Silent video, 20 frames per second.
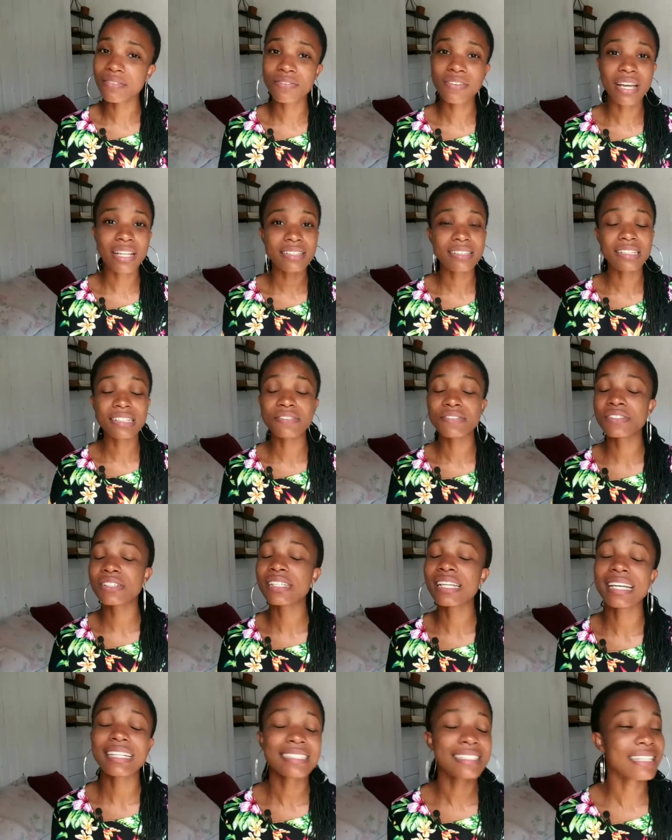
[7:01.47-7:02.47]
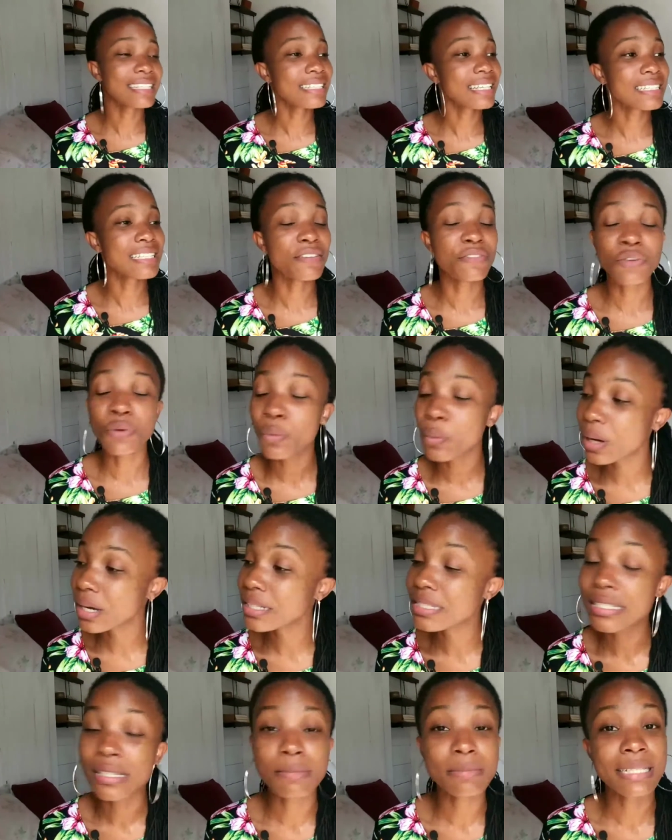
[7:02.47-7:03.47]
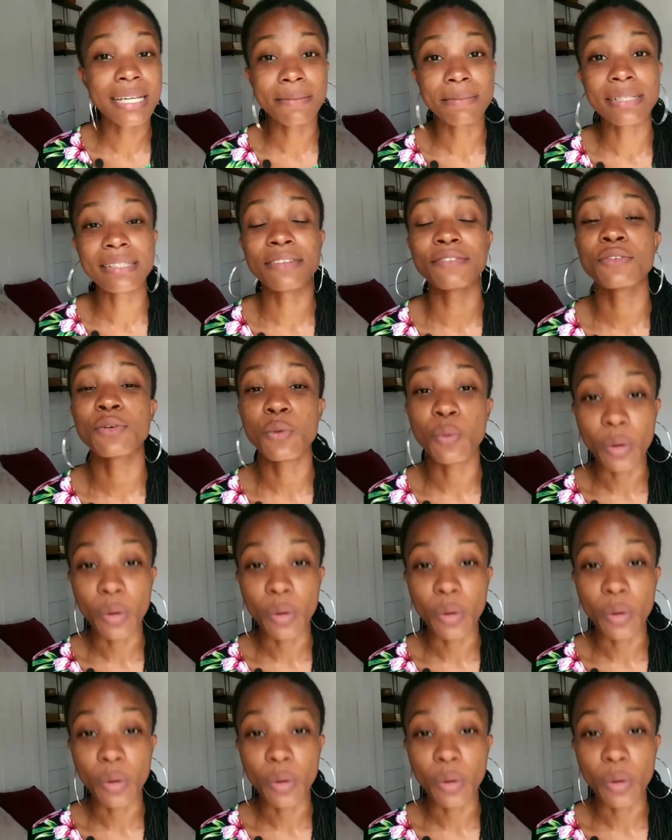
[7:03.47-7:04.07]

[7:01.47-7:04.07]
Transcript: if God tells you that, then that have a go Sometimes that have a